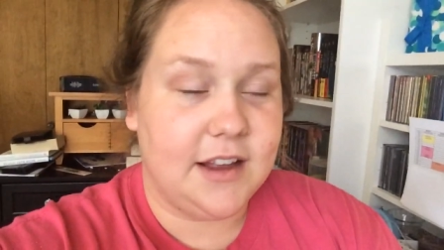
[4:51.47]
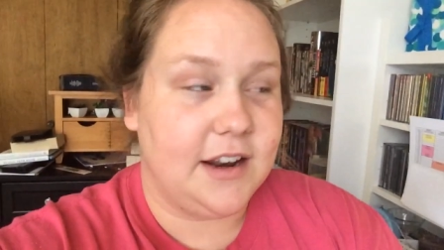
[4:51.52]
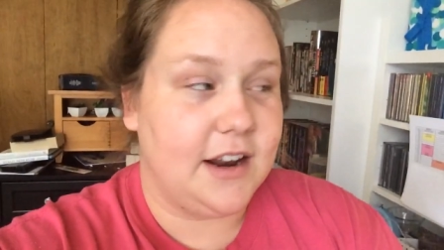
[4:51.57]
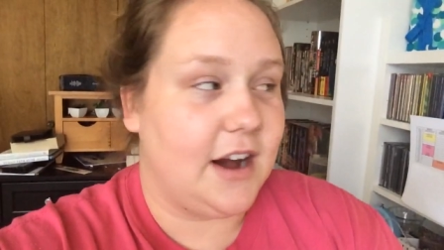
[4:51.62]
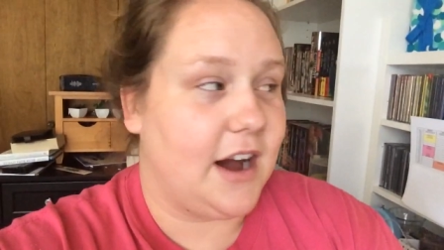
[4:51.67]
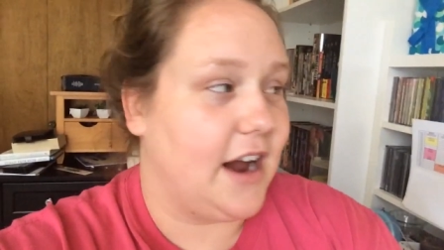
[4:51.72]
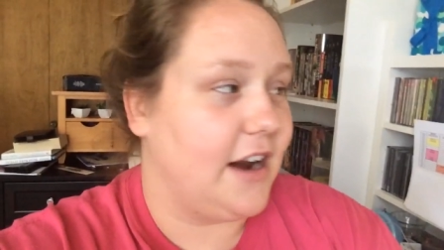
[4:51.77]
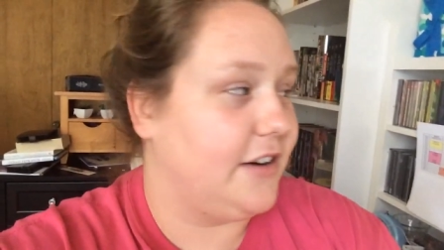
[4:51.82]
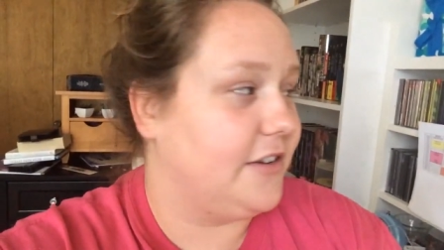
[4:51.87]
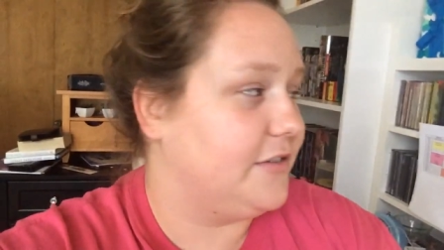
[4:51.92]

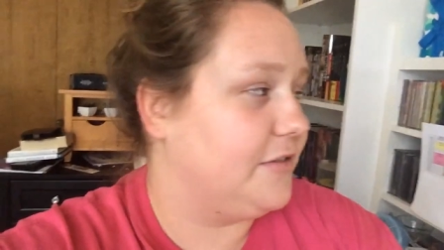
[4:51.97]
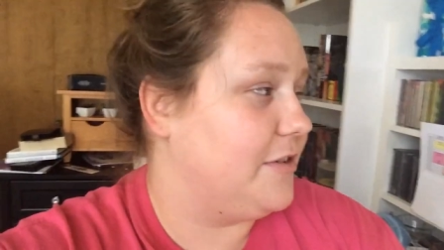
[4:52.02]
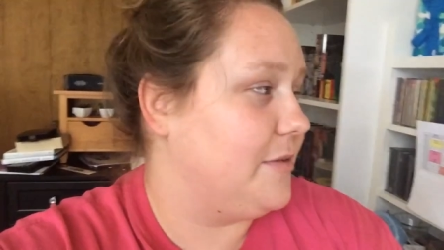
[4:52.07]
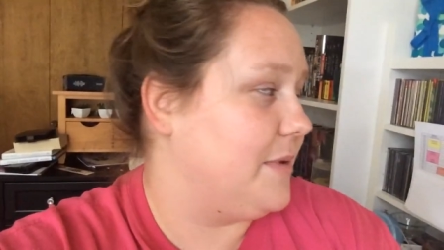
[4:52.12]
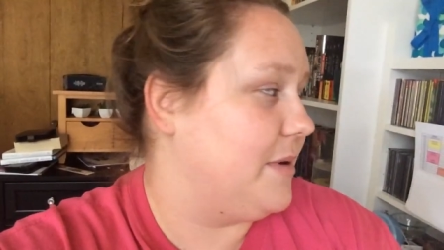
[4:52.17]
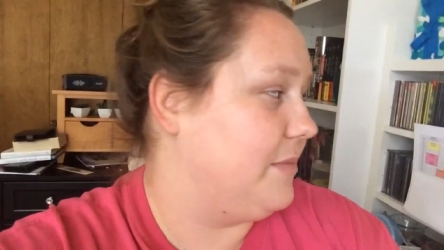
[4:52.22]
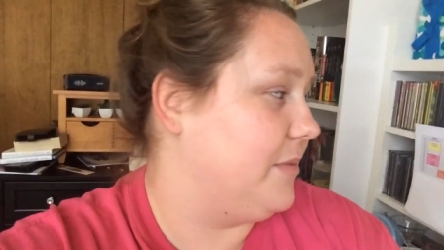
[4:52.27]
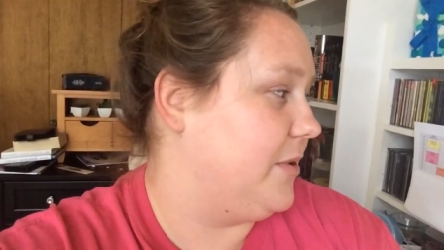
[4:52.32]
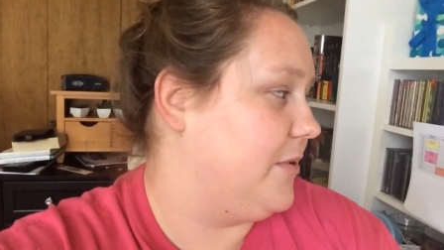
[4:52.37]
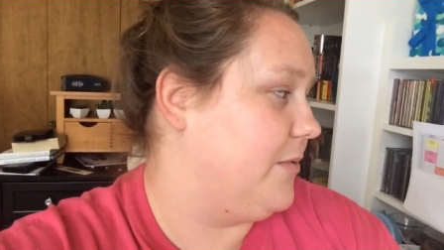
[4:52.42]
Now, I don't
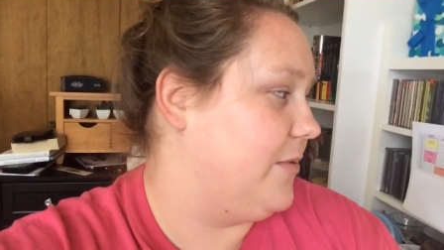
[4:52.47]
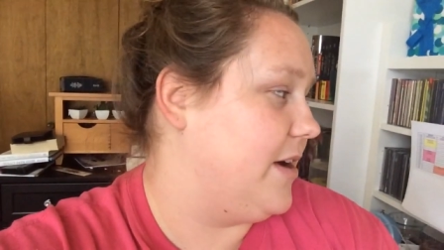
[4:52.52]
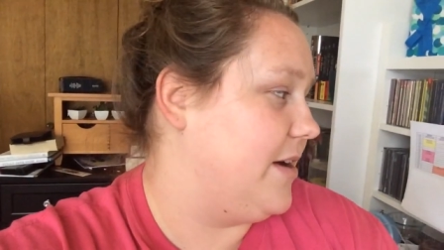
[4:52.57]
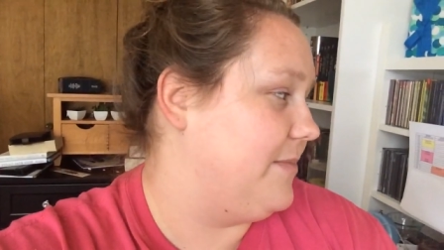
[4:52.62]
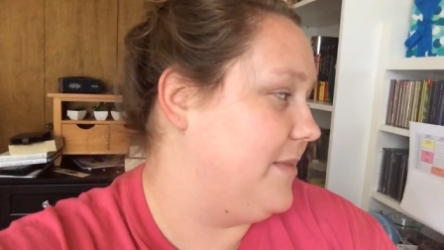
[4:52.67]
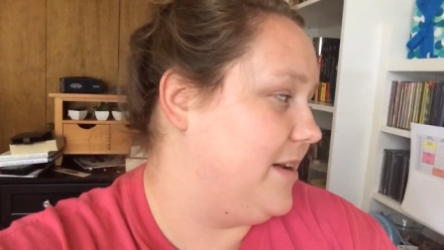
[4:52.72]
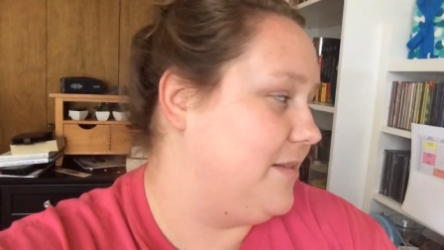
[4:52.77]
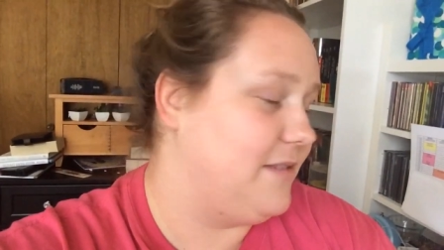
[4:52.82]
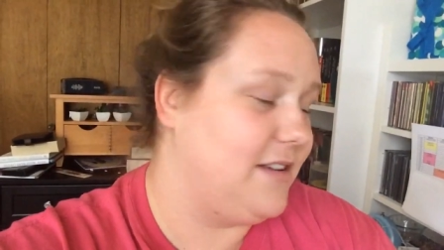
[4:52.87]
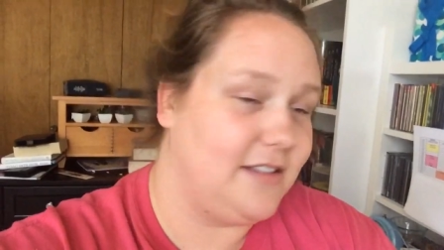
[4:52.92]
remember
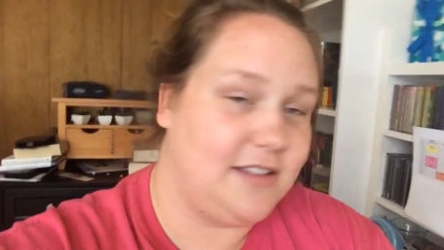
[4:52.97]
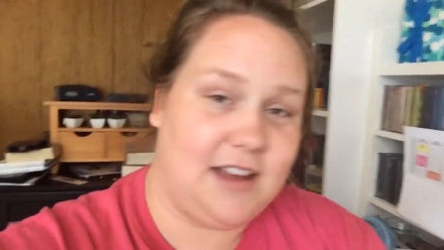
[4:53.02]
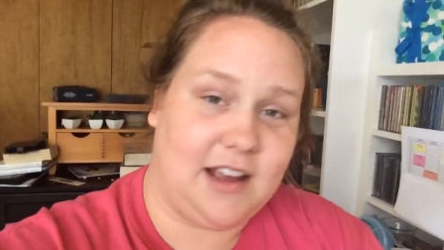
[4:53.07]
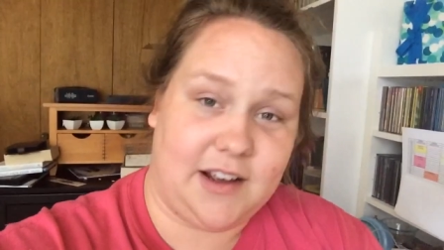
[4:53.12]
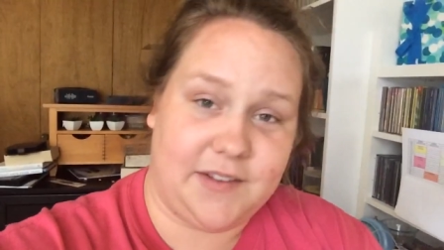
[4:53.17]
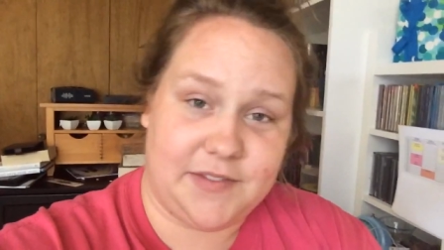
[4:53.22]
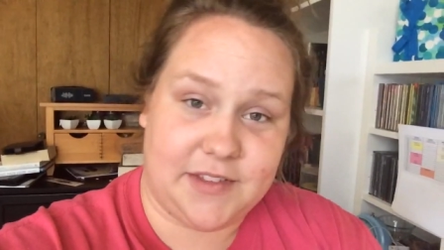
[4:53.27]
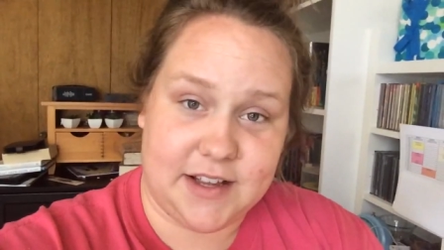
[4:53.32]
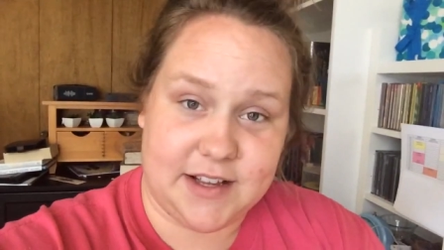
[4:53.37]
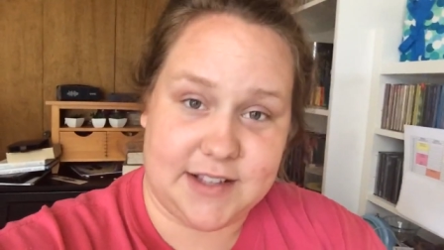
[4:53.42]
what made me
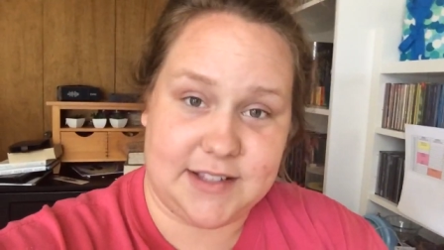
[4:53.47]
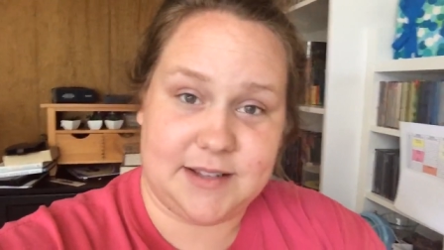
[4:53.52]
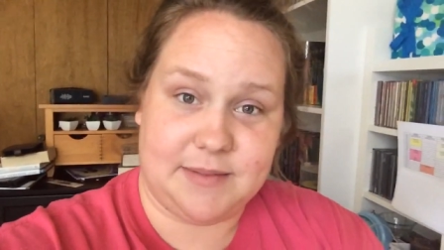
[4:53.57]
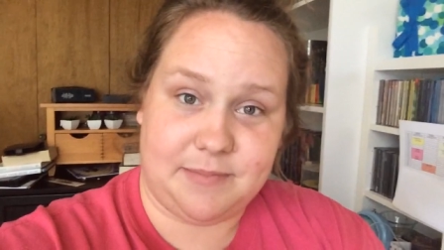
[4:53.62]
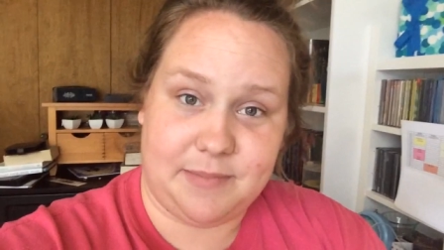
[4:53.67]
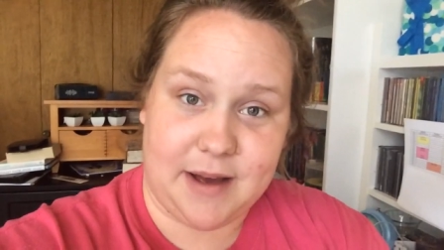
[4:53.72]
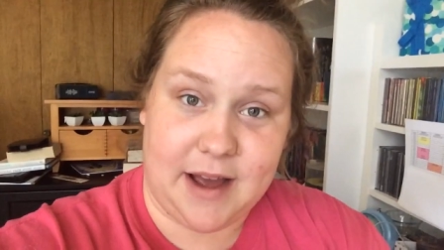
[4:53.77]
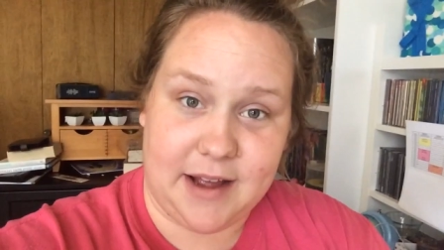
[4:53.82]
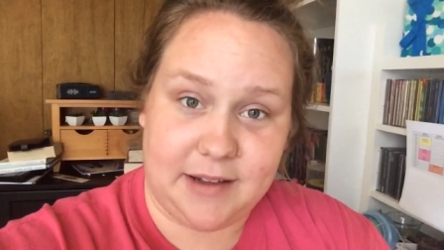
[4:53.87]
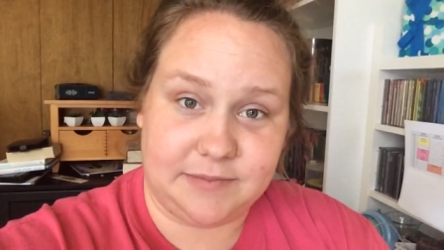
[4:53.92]
think of this,
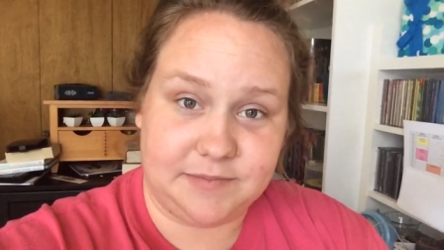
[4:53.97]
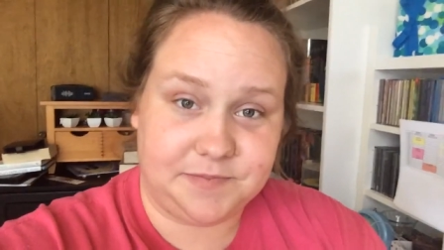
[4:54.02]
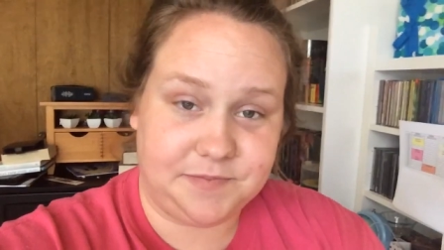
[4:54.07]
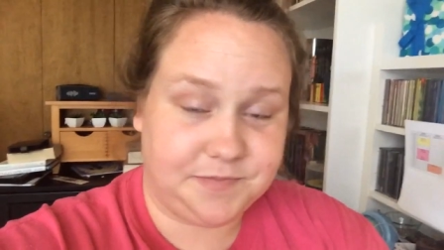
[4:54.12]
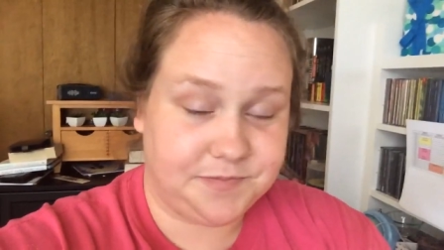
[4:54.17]
but